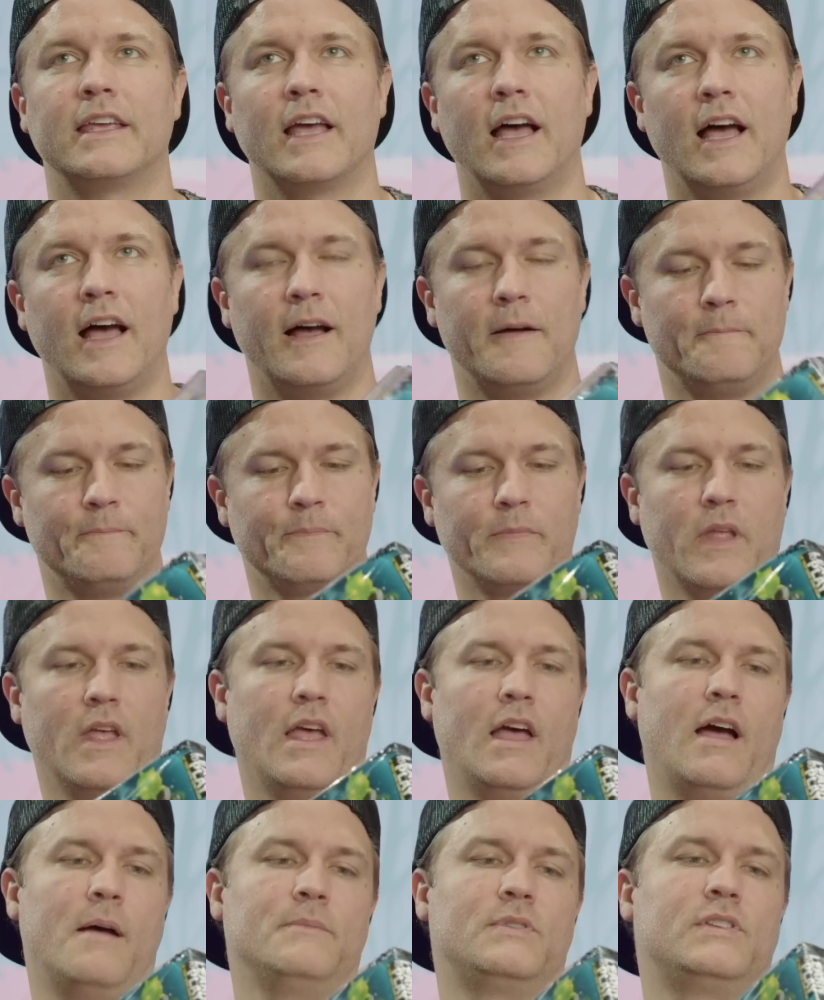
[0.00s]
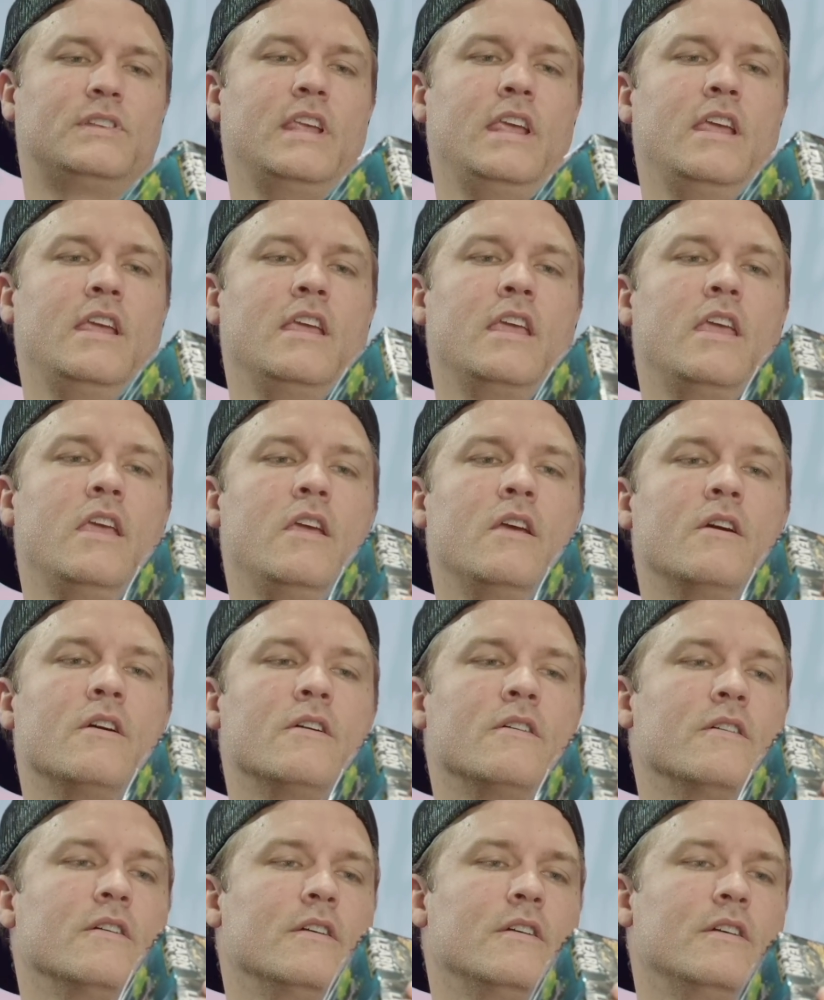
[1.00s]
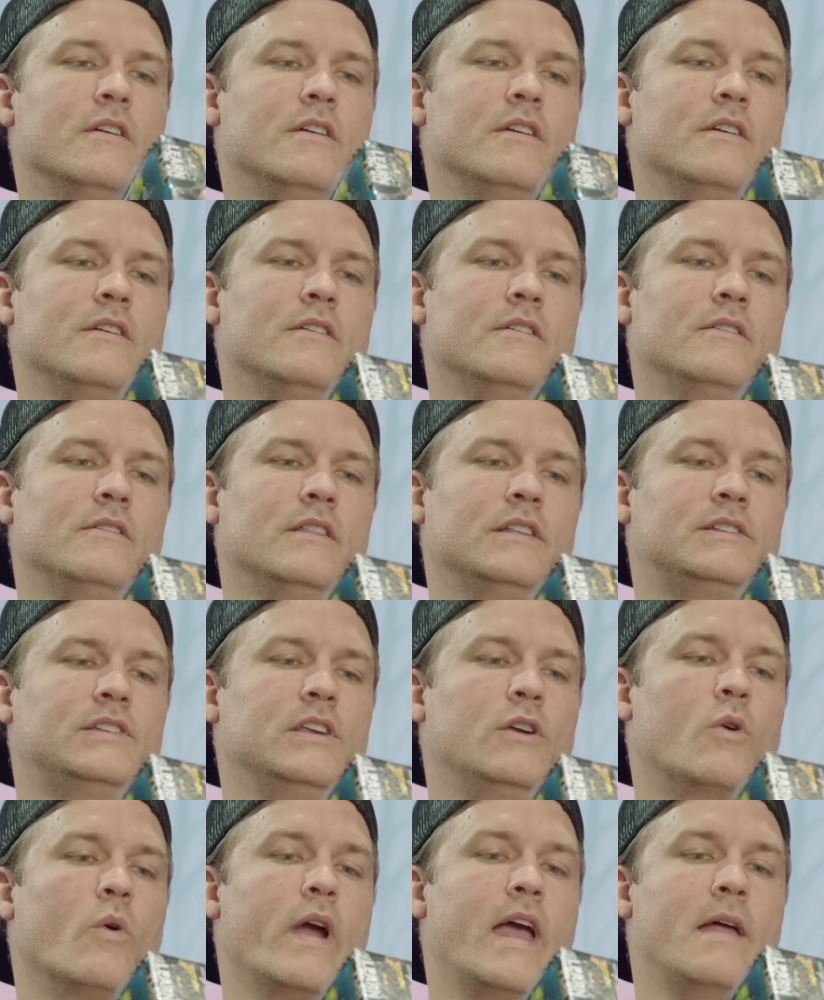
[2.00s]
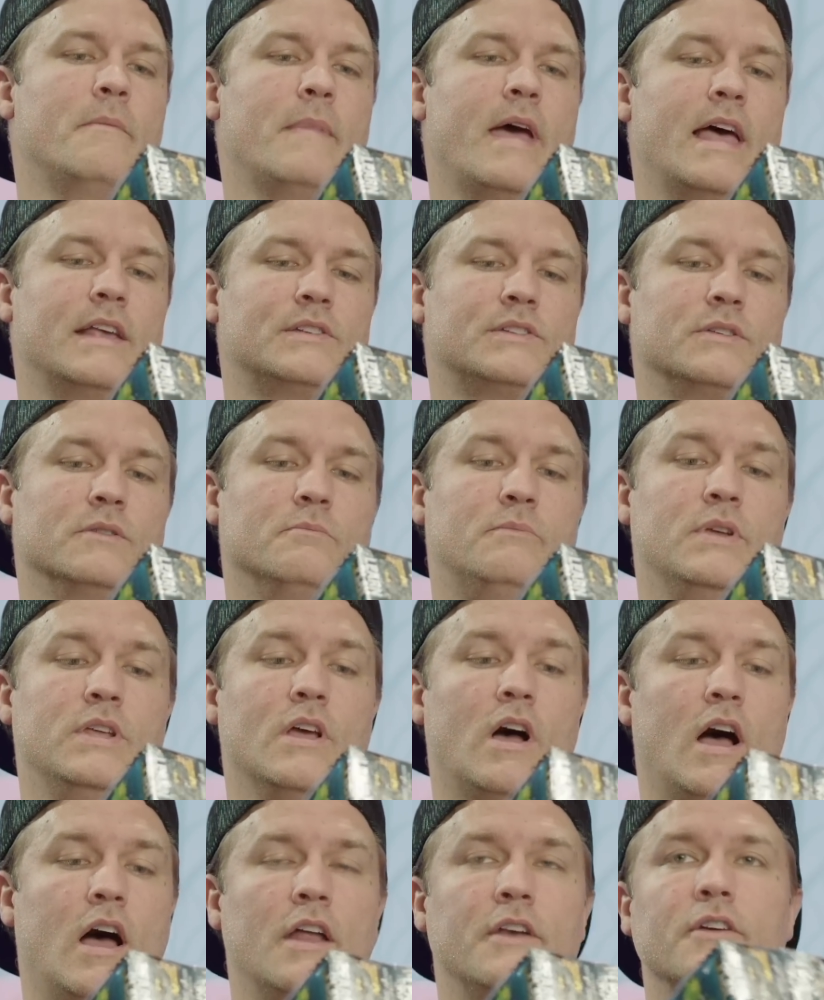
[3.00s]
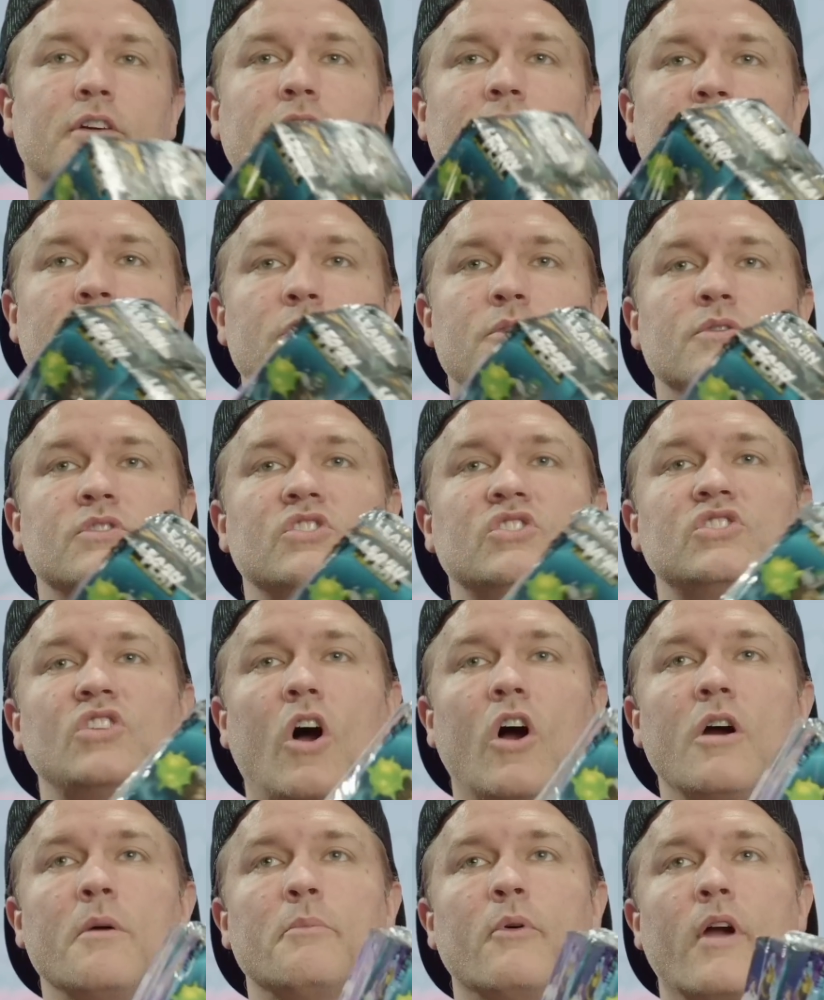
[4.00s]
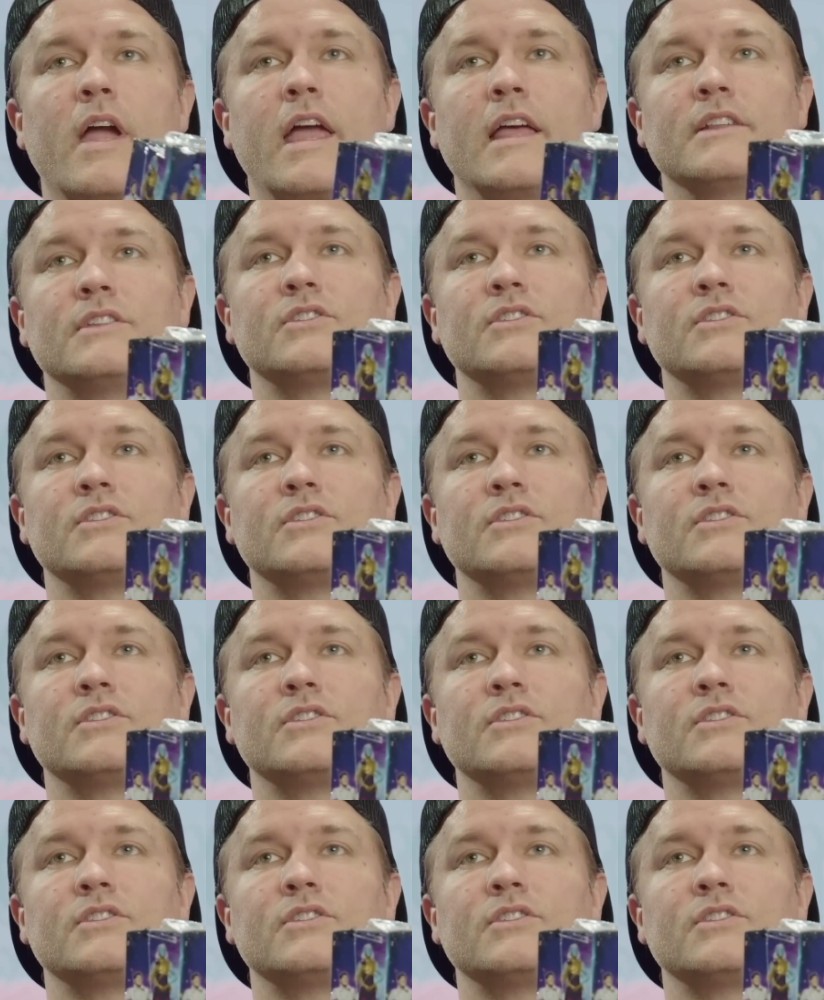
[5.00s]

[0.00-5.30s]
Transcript: Um, I'm seeing here let's see, Grandmaster, Beyonder, the new Star brand.